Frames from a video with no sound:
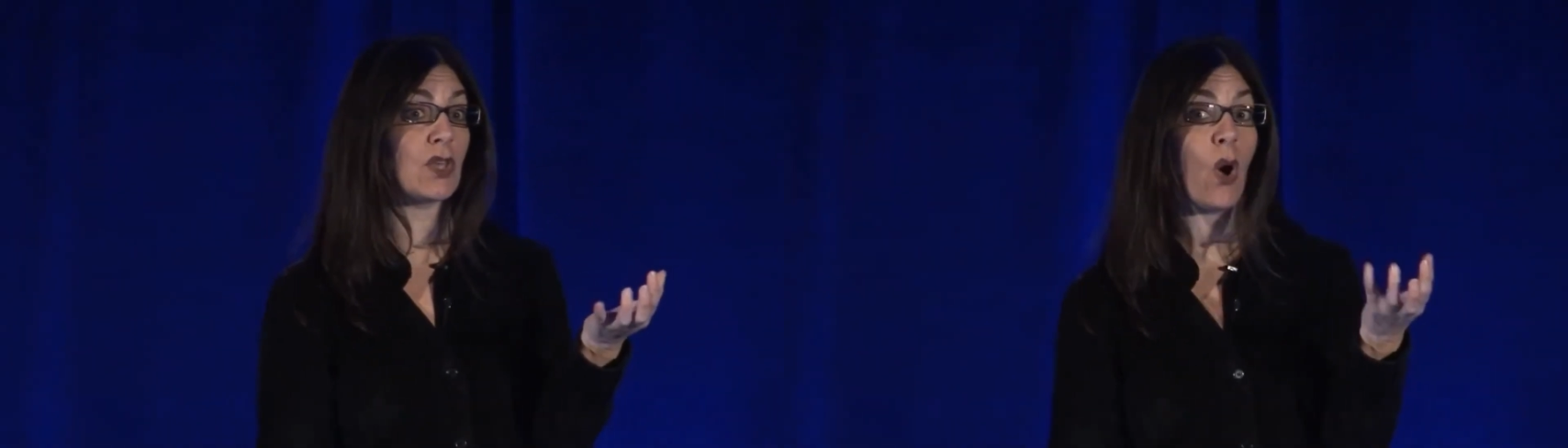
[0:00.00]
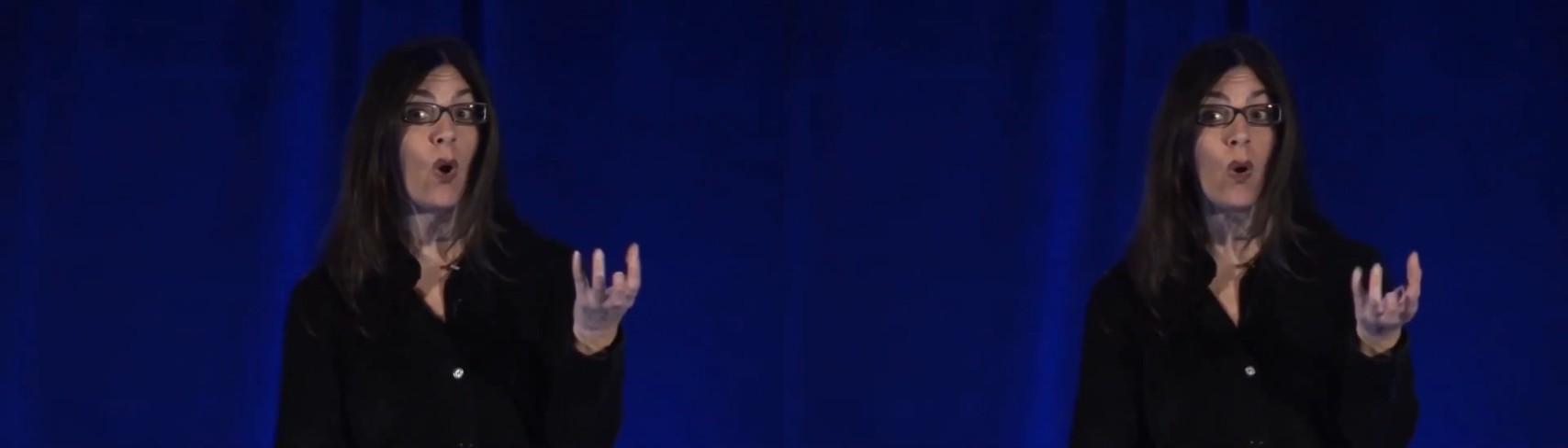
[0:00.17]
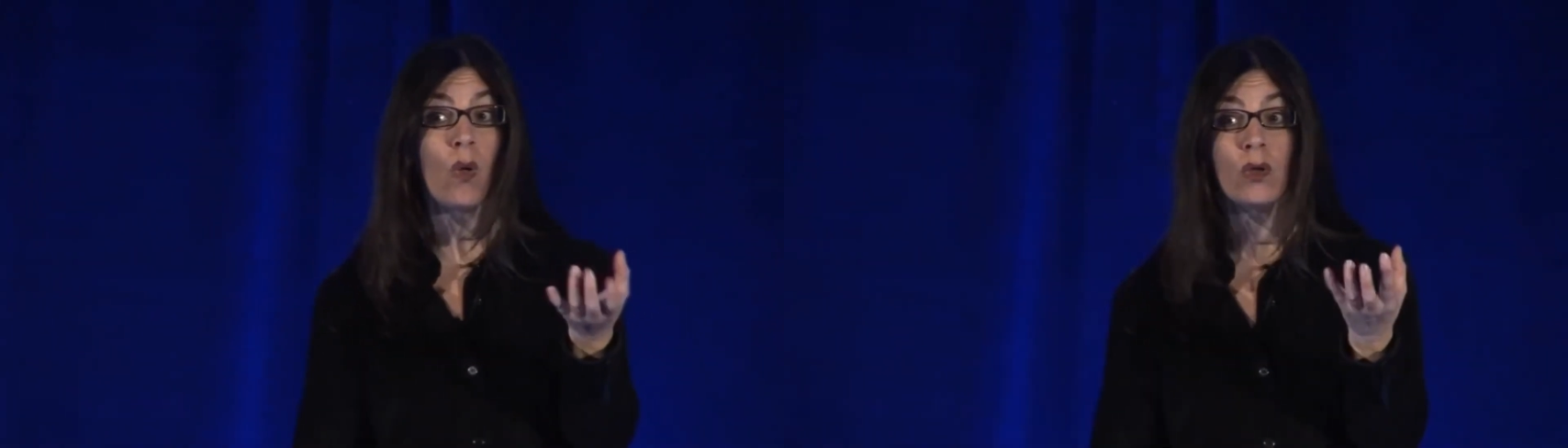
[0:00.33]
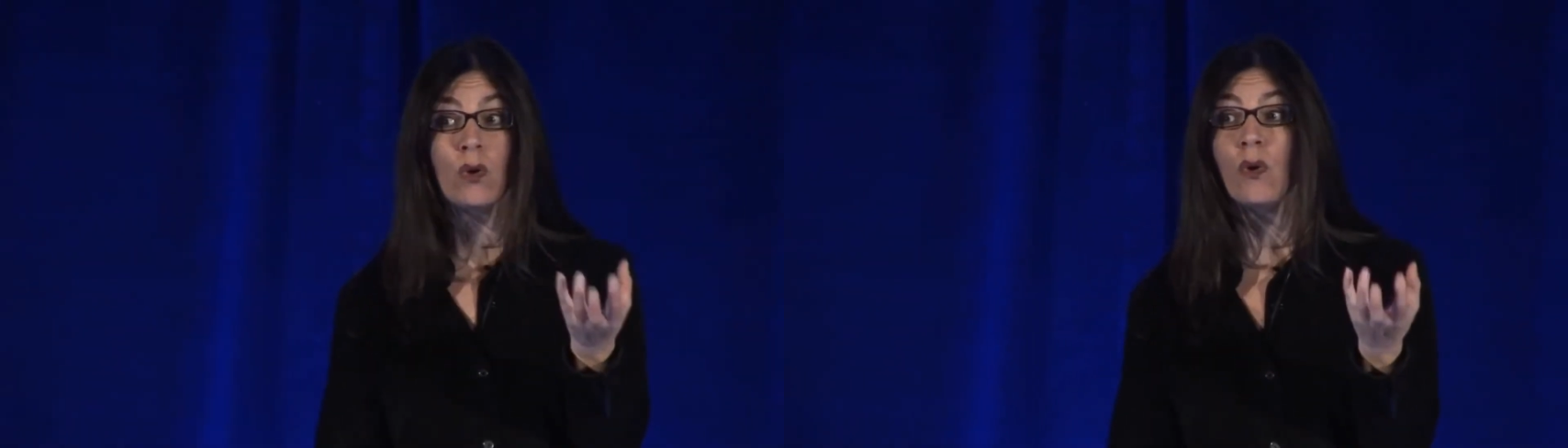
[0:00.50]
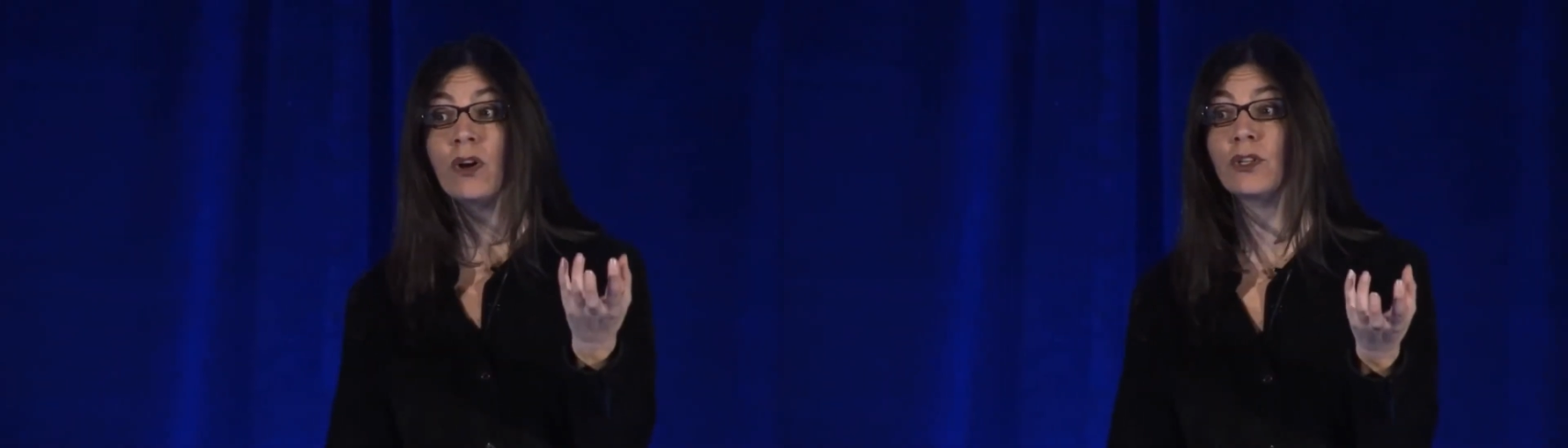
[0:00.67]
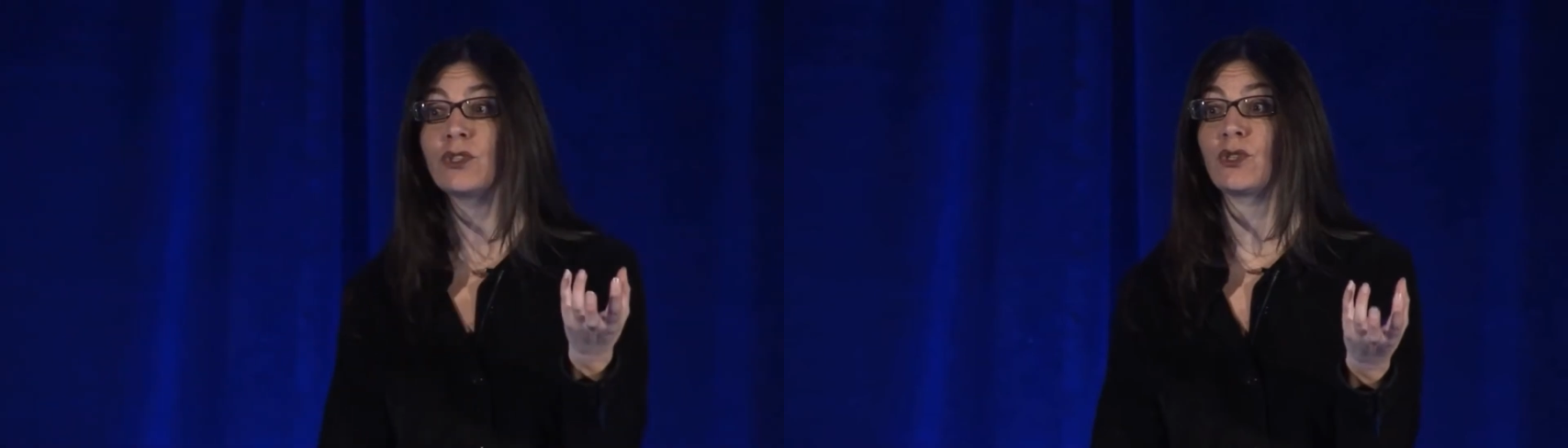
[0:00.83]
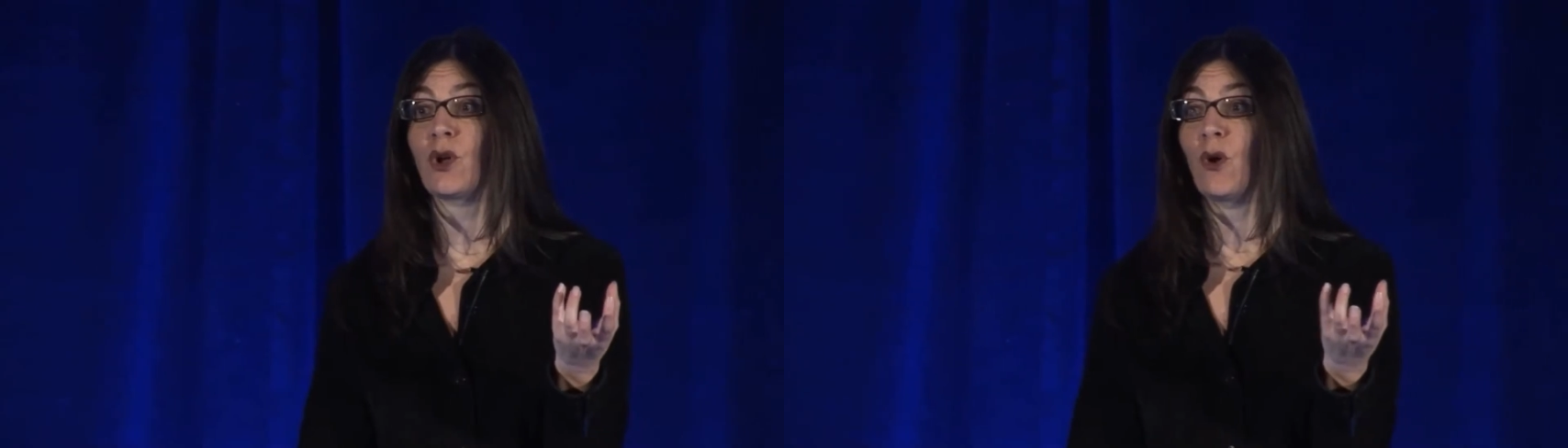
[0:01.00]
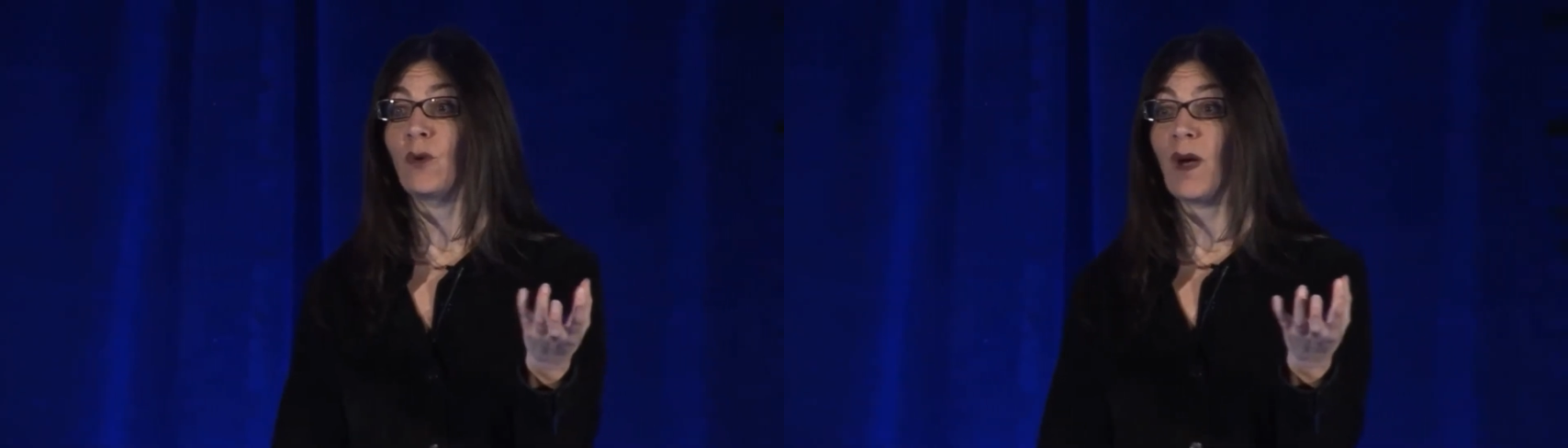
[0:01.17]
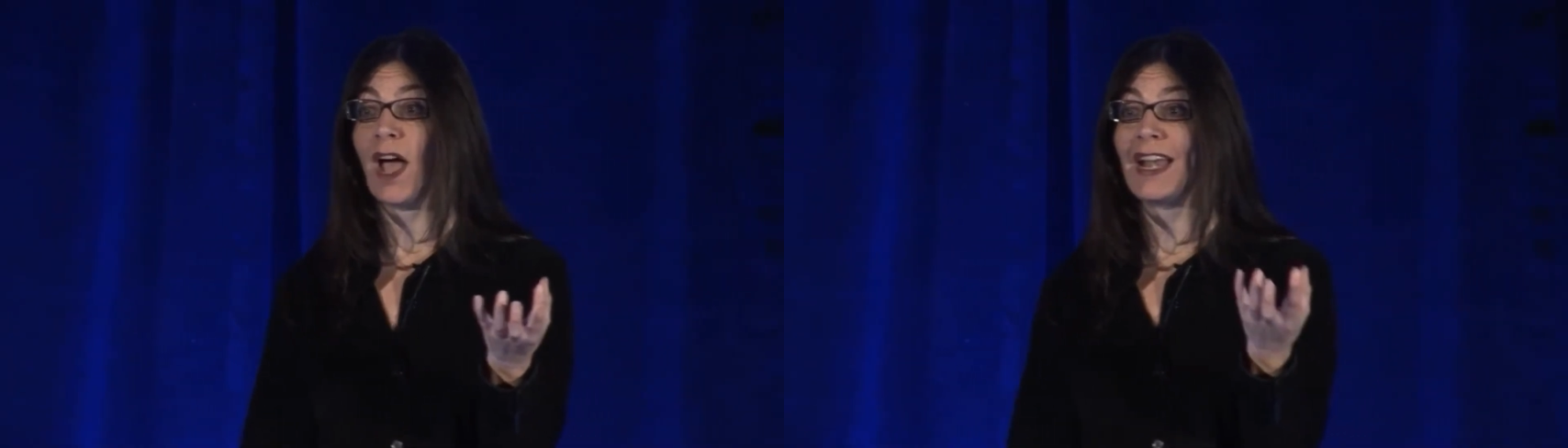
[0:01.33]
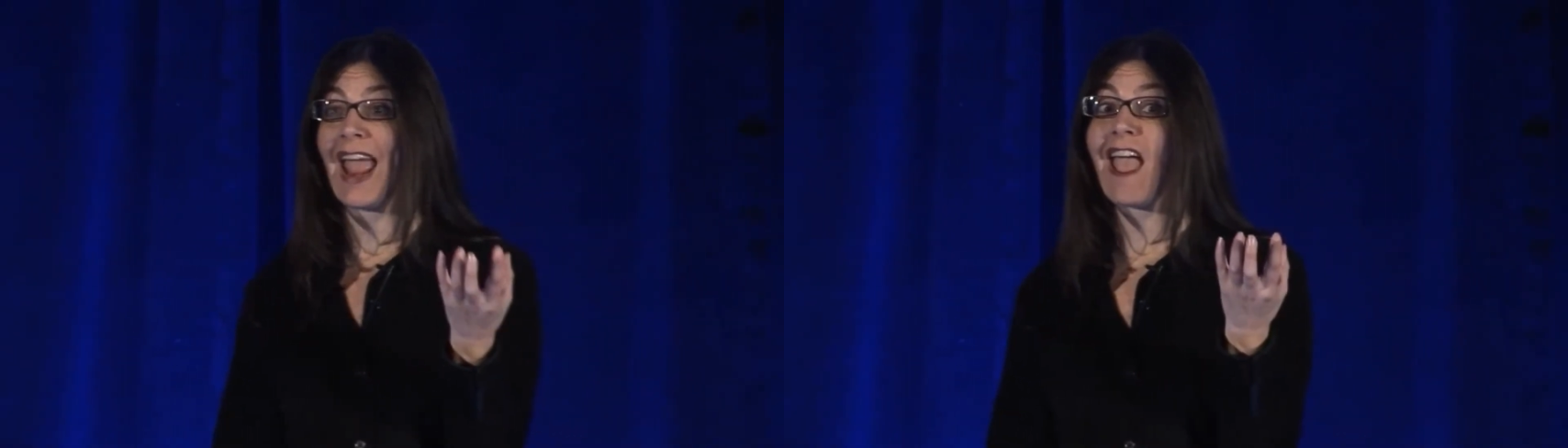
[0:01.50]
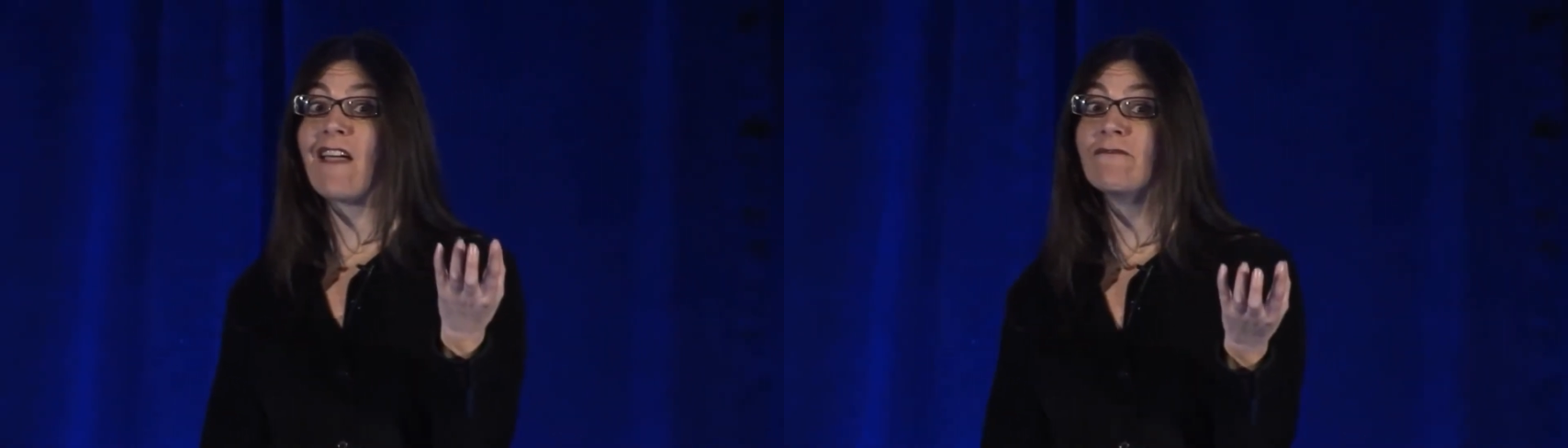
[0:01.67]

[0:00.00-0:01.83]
the whole cornerstone behind